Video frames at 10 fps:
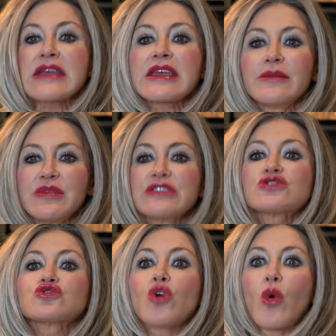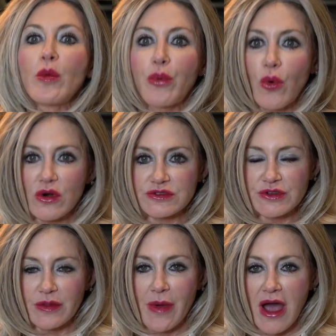can be so important
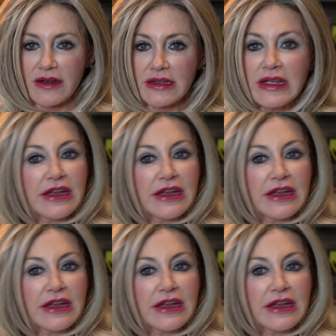to the body.